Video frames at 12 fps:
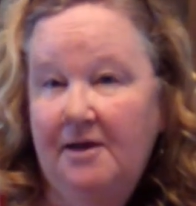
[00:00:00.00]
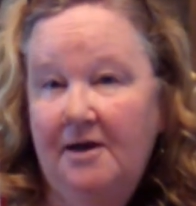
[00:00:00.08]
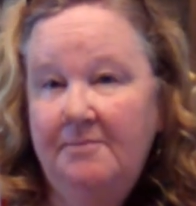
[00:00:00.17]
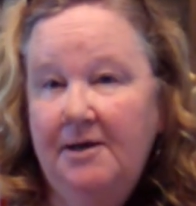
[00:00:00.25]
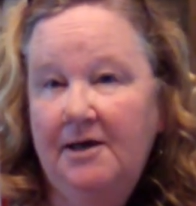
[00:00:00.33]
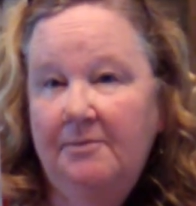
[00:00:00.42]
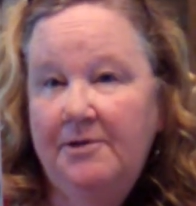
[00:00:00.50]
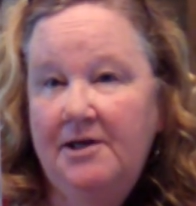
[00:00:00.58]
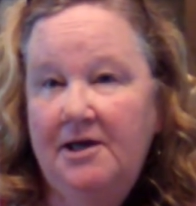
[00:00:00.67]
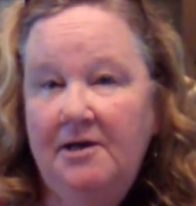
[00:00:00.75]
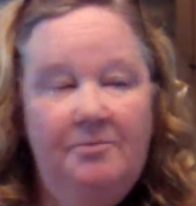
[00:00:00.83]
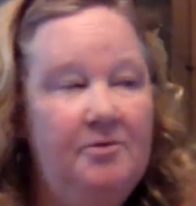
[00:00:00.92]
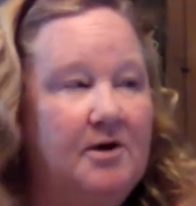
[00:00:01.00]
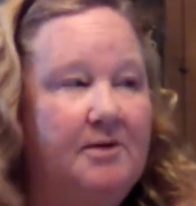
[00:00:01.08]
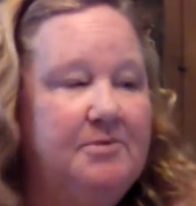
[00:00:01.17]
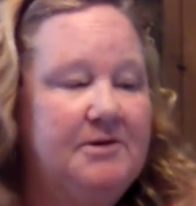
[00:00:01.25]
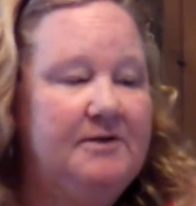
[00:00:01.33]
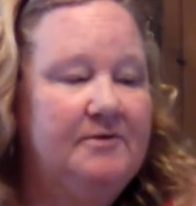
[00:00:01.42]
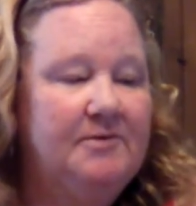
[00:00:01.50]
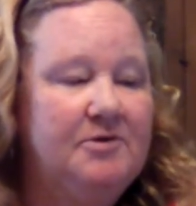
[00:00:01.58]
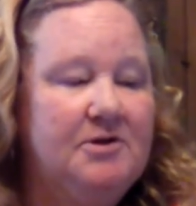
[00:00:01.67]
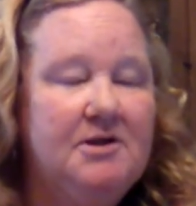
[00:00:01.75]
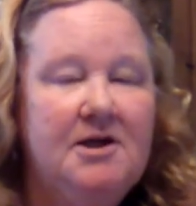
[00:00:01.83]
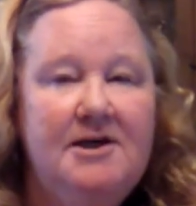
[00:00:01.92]
I'm a happy camper. I believe I'm
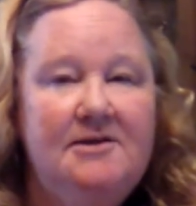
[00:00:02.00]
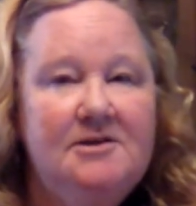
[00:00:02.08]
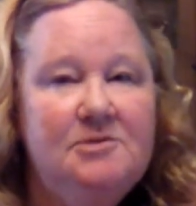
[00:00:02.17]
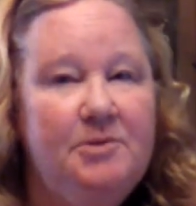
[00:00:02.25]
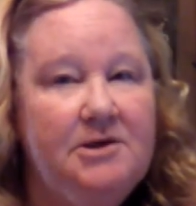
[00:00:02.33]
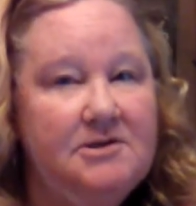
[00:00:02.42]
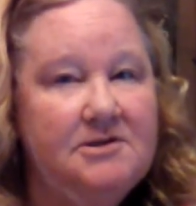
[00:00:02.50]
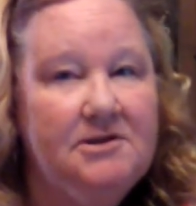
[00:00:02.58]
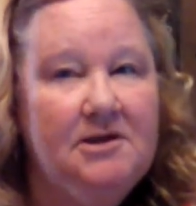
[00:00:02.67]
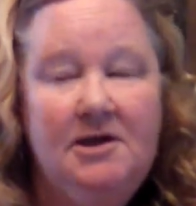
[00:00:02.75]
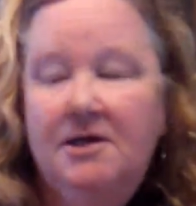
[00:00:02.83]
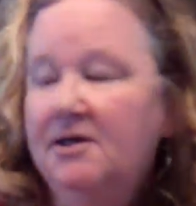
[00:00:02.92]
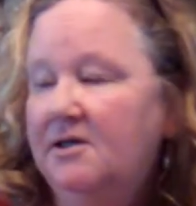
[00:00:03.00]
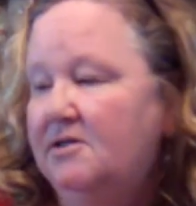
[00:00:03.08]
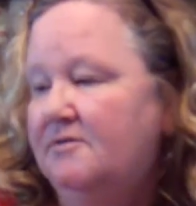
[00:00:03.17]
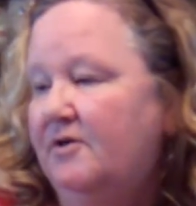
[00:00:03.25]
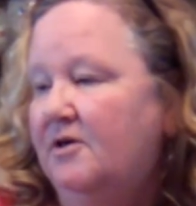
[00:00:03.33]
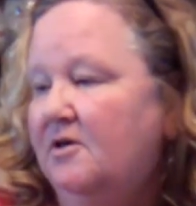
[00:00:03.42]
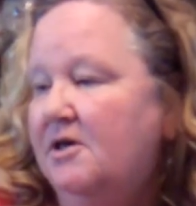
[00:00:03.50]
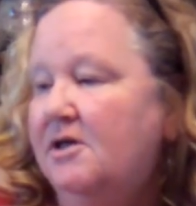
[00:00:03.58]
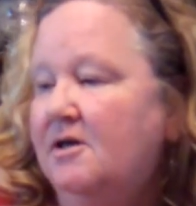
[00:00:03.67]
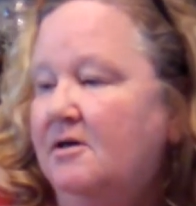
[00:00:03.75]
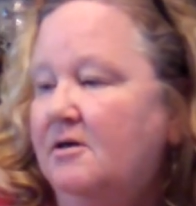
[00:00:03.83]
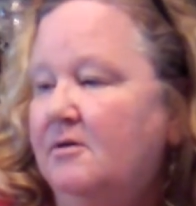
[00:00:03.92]
going to like this because it is
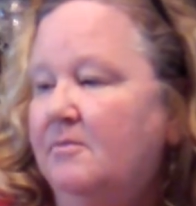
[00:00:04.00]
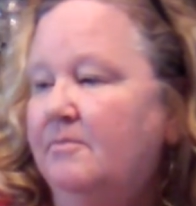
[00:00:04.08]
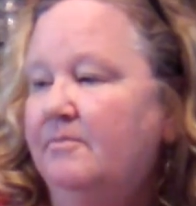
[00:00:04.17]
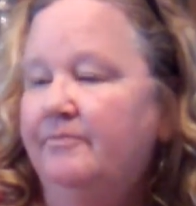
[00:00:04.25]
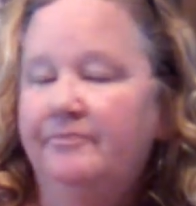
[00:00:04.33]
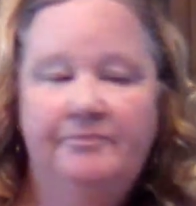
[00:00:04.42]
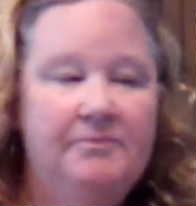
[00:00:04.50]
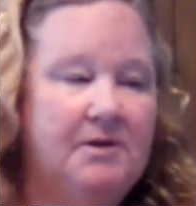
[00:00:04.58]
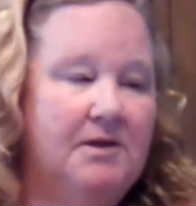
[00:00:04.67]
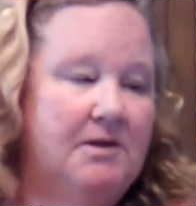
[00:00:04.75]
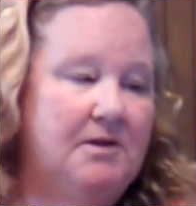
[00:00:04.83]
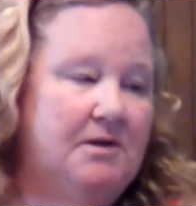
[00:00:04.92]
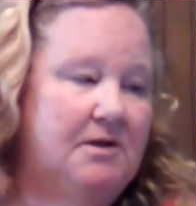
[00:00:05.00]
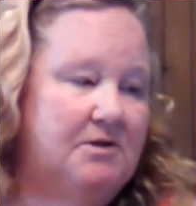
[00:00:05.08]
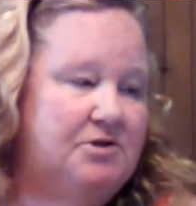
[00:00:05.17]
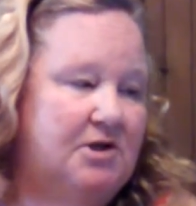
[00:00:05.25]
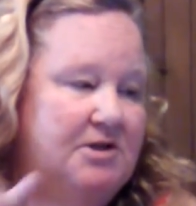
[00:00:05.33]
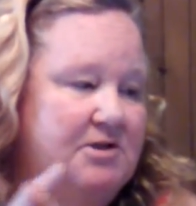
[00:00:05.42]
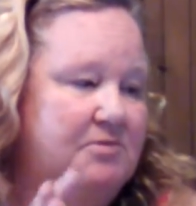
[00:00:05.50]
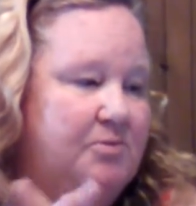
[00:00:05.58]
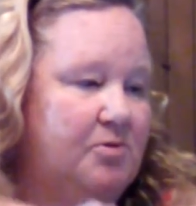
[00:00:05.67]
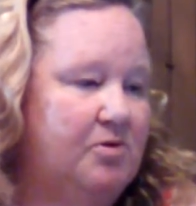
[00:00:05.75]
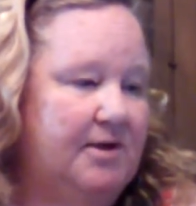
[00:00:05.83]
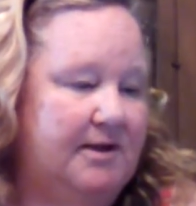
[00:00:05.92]
very um,
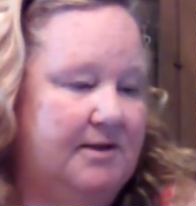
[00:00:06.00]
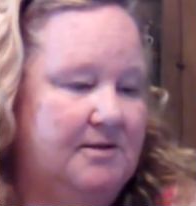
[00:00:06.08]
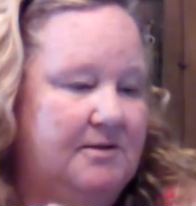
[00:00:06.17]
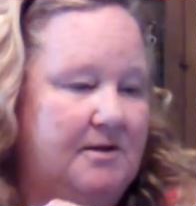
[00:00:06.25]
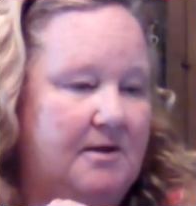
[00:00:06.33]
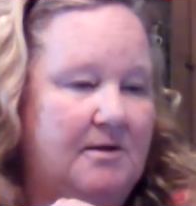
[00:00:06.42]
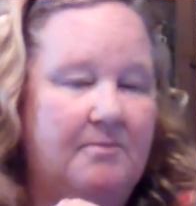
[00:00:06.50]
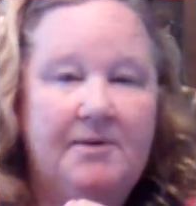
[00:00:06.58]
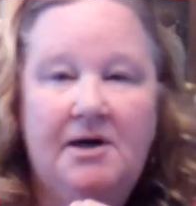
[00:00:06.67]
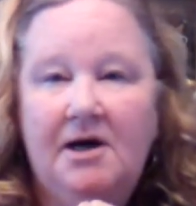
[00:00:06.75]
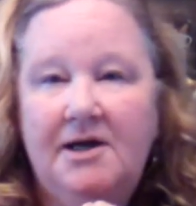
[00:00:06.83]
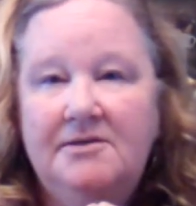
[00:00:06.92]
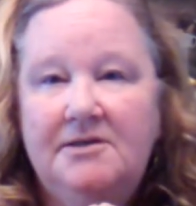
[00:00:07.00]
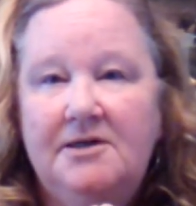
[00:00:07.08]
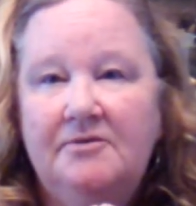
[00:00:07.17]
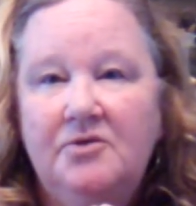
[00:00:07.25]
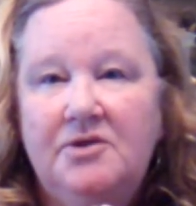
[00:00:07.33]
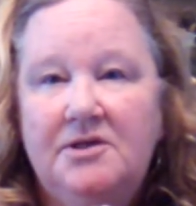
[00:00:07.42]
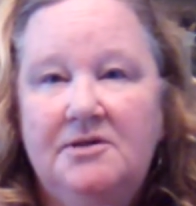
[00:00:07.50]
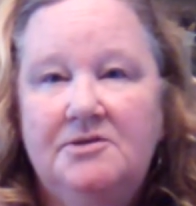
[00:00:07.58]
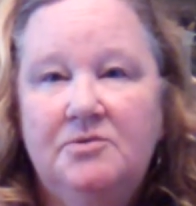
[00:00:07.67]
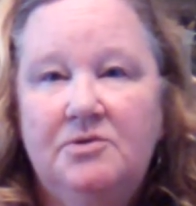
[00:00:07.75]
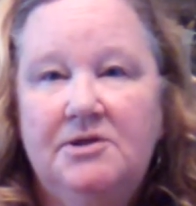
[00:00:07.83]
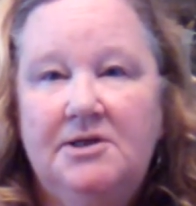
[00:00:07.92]
adjustable and um, the height and everything
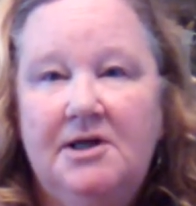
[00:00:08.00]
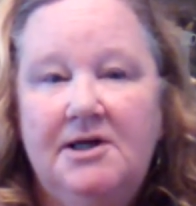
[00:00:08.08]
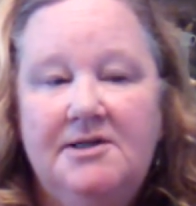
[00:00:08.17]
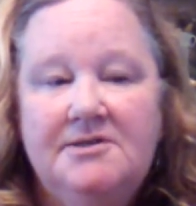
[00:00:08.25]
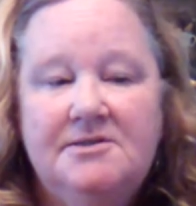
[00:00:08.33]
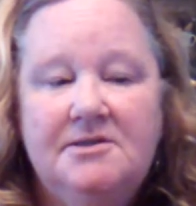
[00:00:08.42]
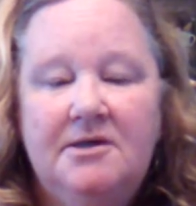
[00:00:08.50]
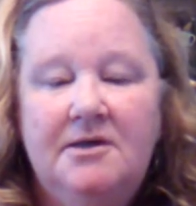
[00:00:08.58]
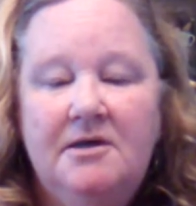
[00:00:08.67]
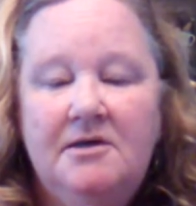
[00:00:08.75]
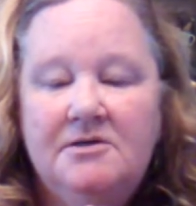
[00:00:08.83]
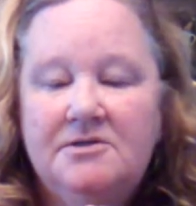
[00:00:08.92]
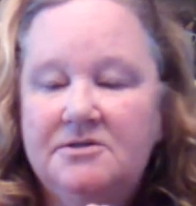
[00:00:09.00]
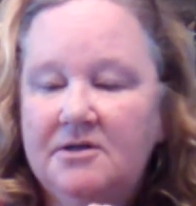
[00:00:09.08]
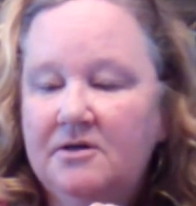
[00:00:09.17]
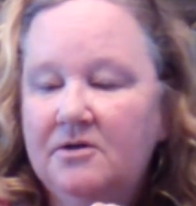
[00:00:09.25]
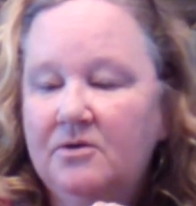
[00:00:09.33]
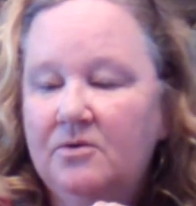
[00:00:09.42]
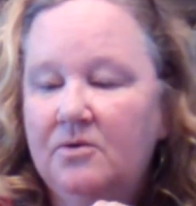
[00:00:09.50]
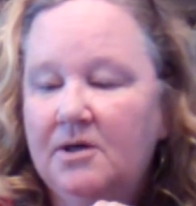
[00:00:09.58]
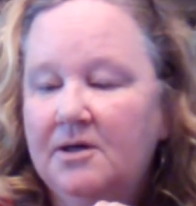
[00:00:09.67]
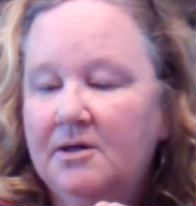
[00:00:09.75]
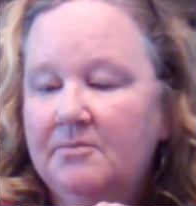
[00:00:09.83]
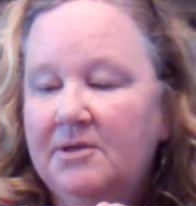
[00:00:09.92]
is really nice. So,
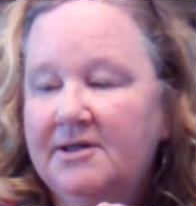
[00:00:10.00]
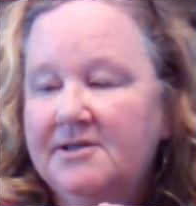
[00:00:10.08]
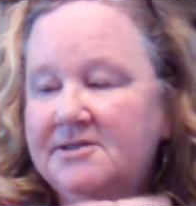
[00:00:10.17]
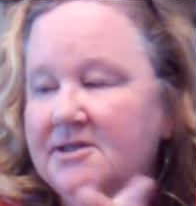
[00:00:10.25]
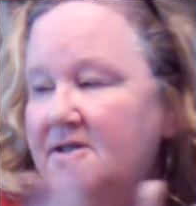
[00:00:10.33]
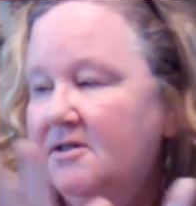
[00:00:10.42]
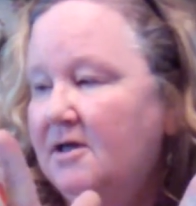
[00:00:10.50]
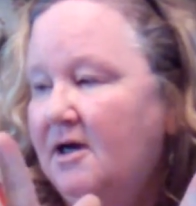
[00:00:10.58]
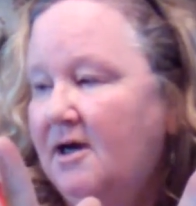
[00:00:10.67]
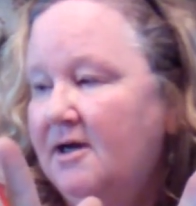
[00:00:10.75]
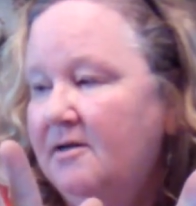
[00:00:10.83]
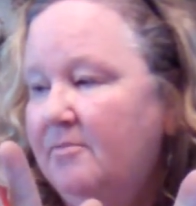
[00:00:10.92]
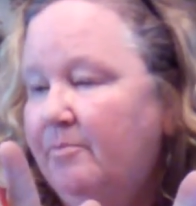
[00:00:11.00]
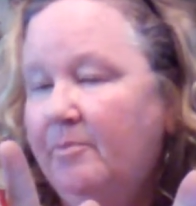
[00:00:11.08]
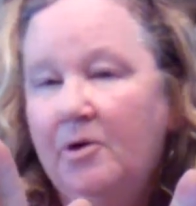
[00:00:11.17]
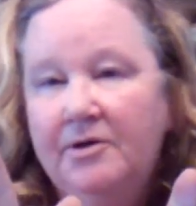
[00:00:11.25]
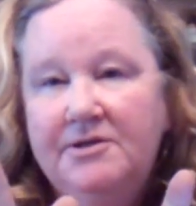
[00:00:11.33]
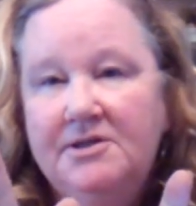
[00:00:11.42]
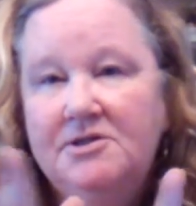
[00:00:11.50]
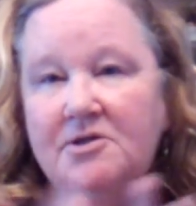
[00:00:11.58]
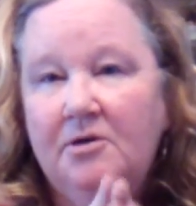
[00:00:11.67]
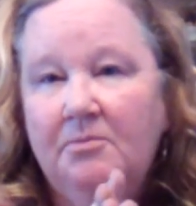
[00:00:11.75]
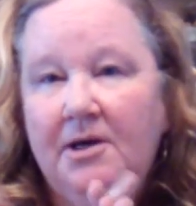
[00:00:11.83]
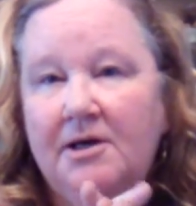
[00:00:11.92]
um, like I said, I bought this
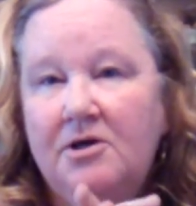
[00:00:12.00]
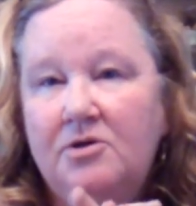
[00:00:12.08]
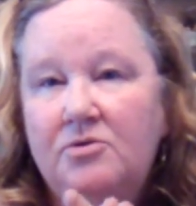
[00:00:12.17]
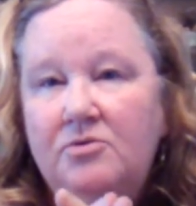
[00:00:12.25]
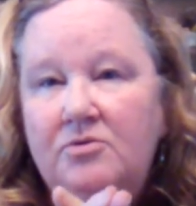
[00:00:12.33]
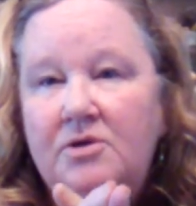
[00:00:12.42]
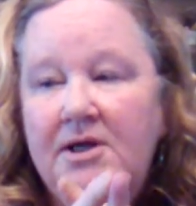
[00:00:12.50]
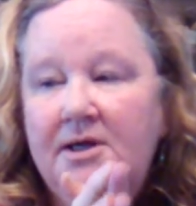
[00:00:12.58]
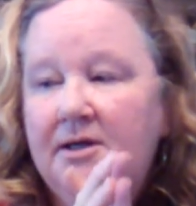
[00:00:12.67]
on my own.